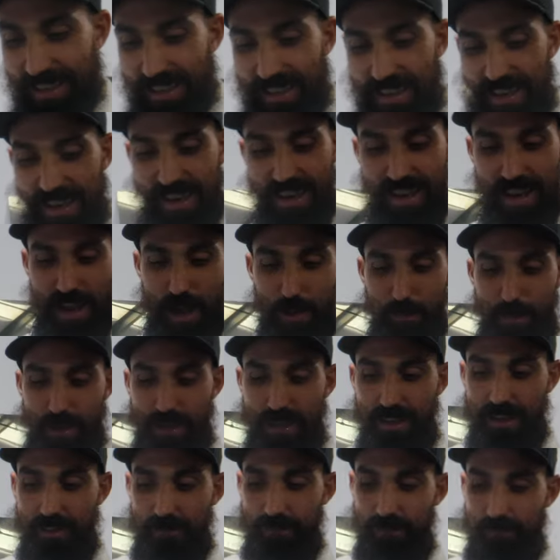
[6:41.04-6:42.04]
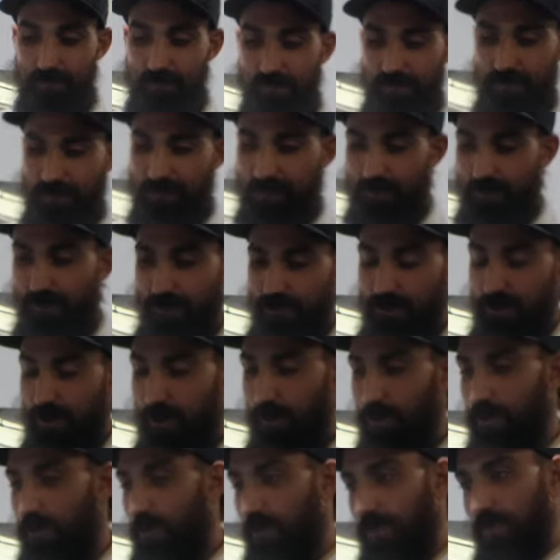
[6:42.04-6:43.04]
Yeah, I mean,
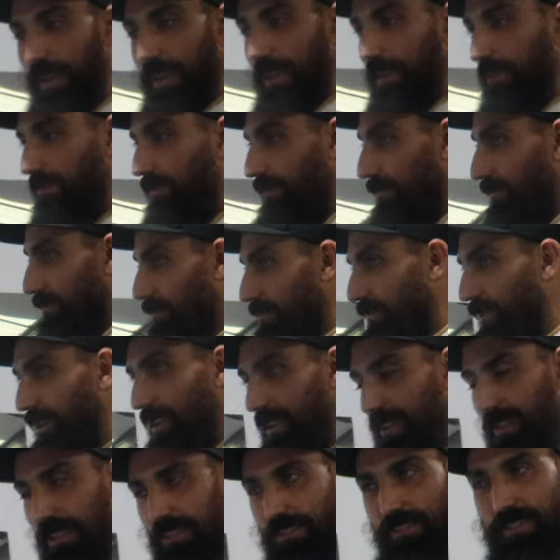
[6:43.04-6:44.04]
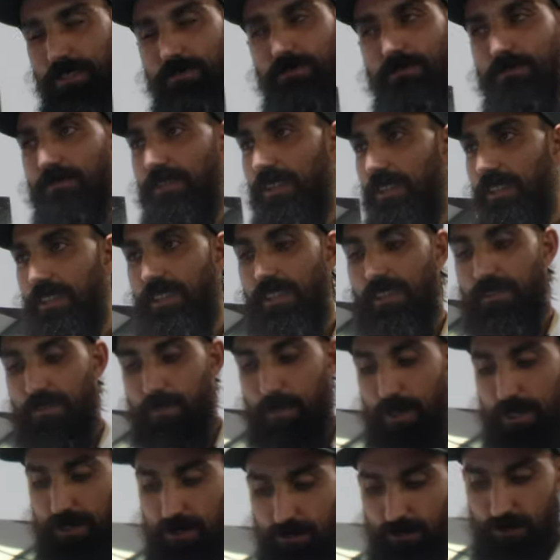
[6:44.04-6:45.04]
though, like one of the things I really love
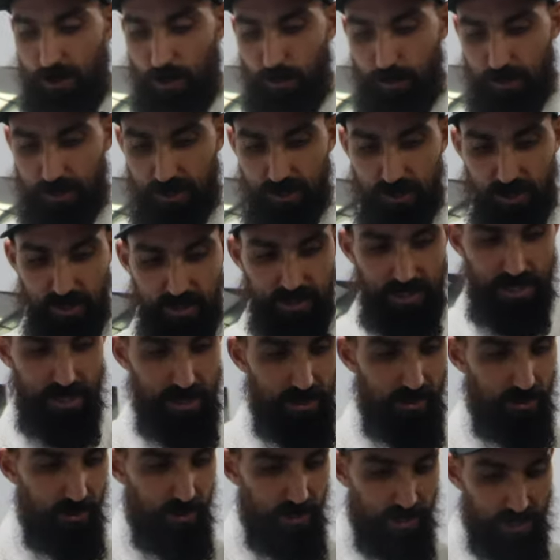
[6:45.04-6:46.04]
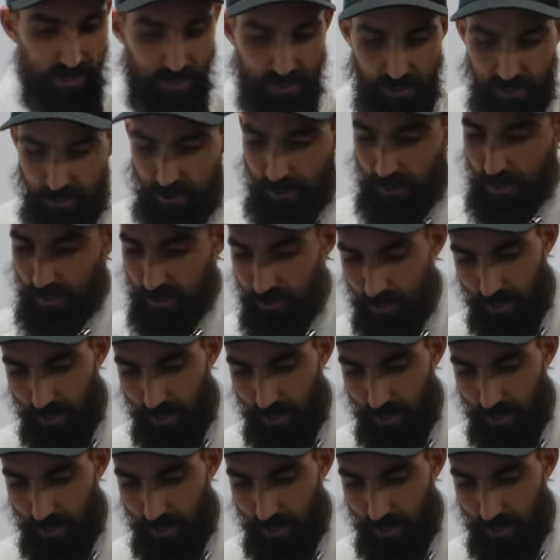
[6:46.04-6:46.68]
about the rope is just how you can